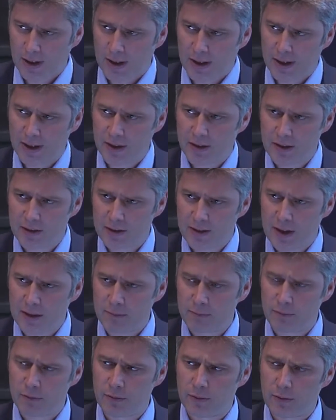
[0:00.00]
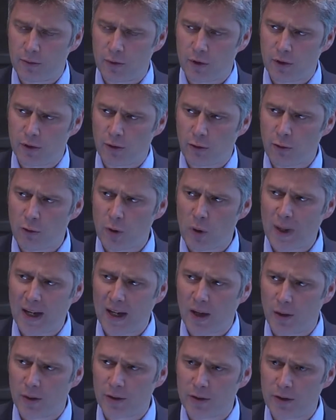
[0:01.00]
And as I said
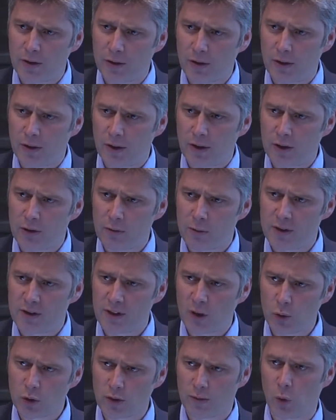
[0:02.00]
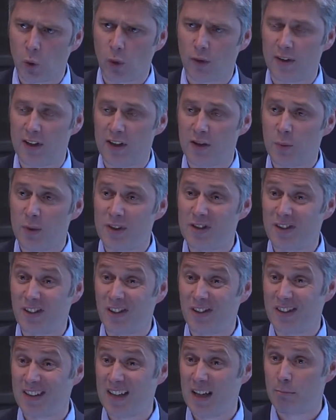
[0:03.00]
throughout, as a result of all of this, we
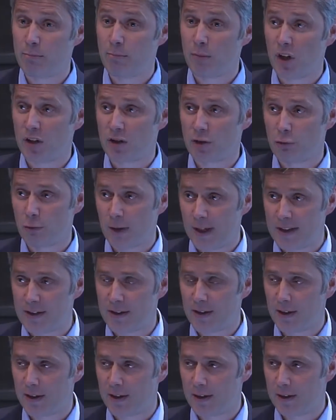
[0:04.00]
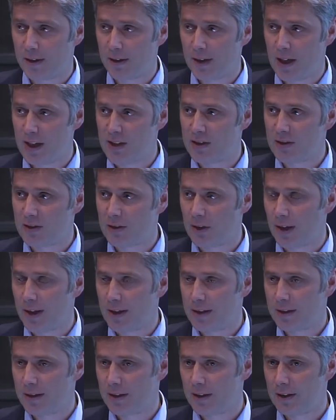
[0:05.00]
start to get much greater
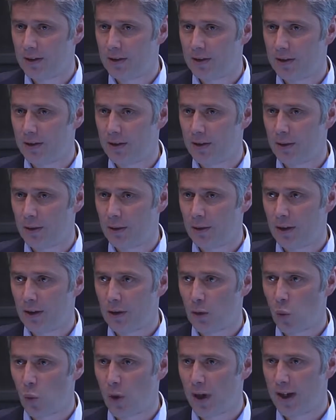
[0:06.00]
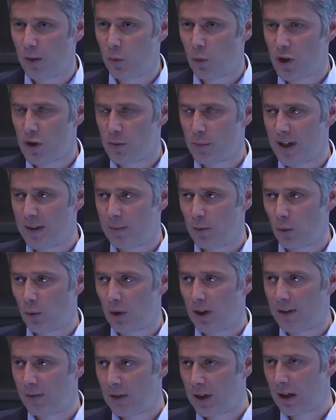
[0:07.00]
insight into the way in which people
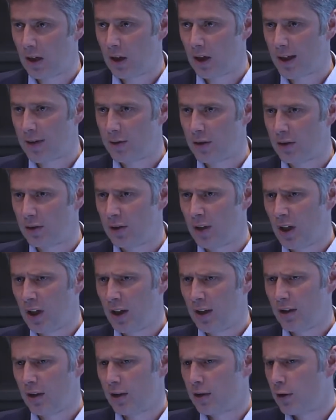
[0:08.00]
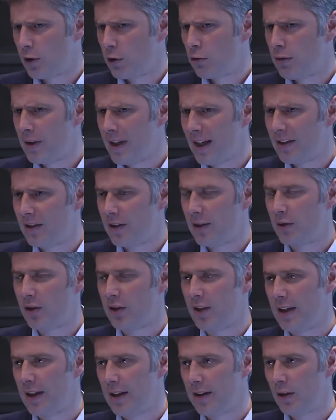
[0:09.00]
live their lives and the
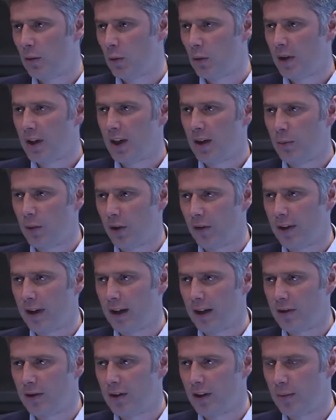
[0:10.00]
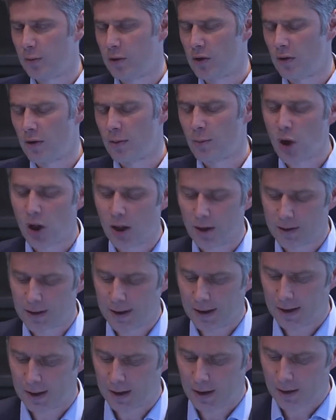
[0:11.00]
creativity that will come with that in terms of the
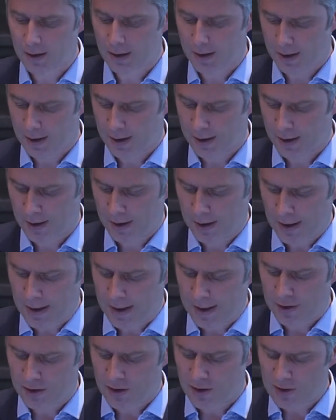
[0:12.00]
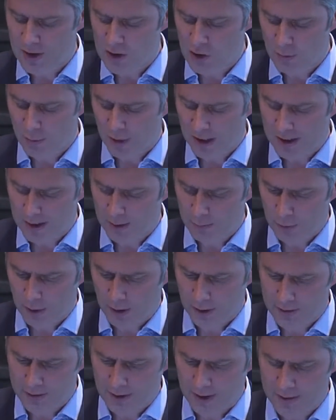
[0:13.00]
marketing and decision-making
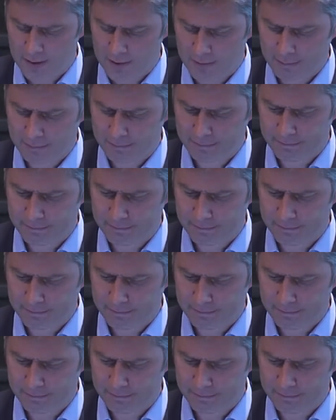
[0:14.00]
process.